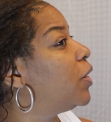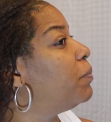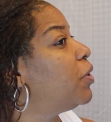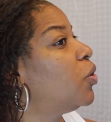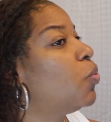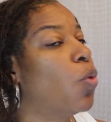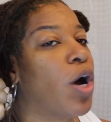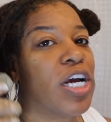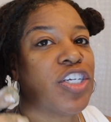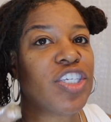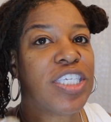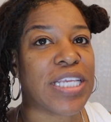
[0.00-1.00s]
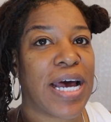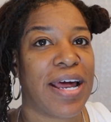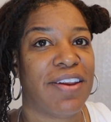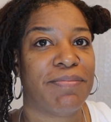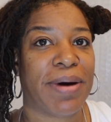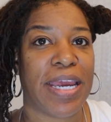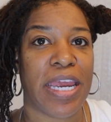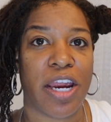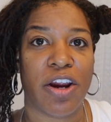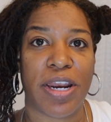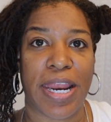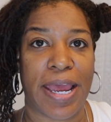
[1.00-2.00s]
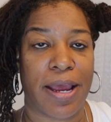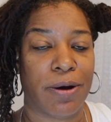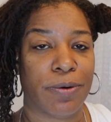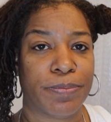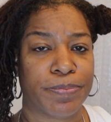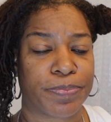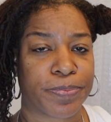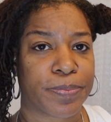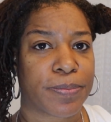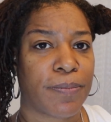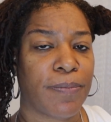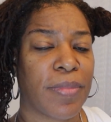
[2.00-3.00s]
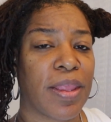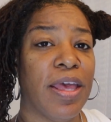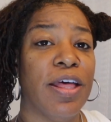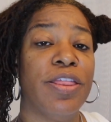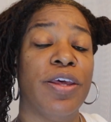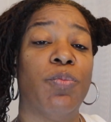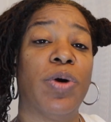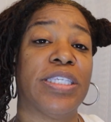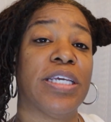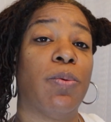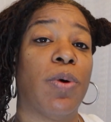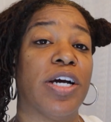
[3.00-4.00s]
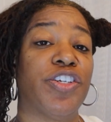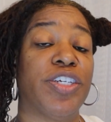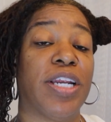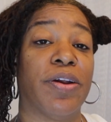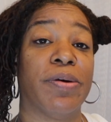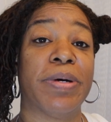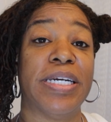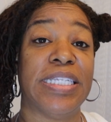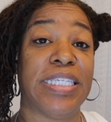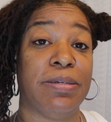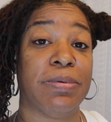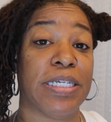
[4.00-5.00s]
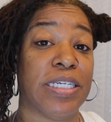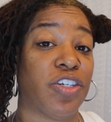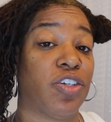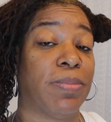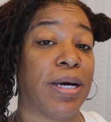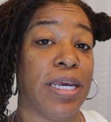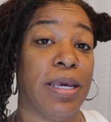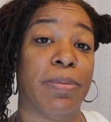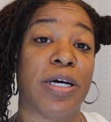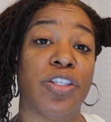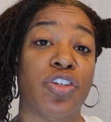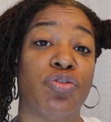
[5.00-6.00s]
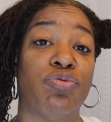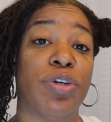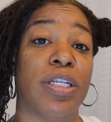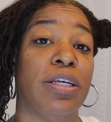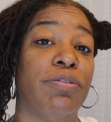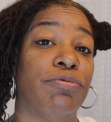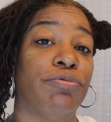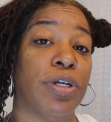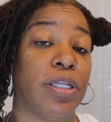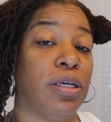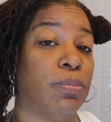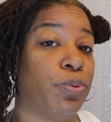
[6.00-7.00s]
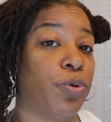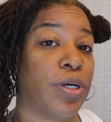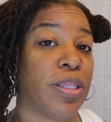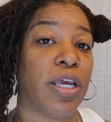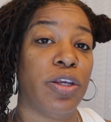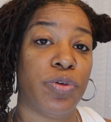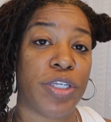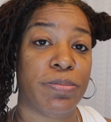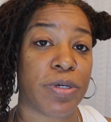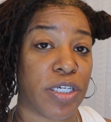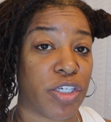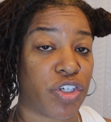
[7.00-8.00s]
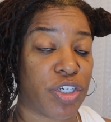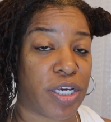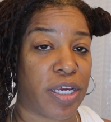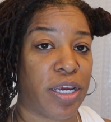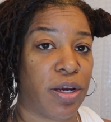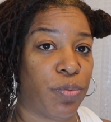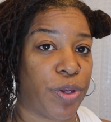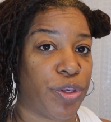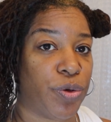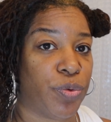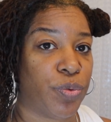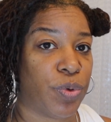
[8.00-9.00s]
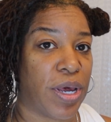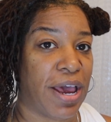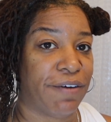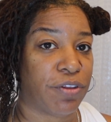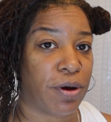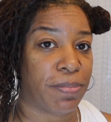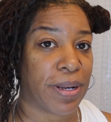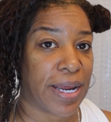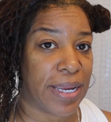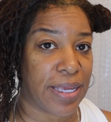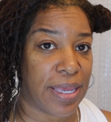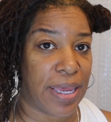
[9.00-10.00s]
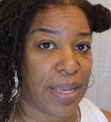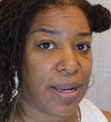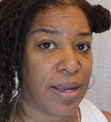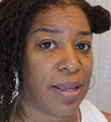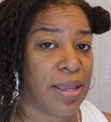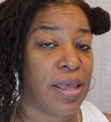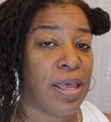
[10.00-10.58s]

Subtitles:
and I'm gonna wash this out of my hair now. Then once I wash it out, I'm gonna deep condition my hair because it's really, really important that you deep condition your hair after applying a henna,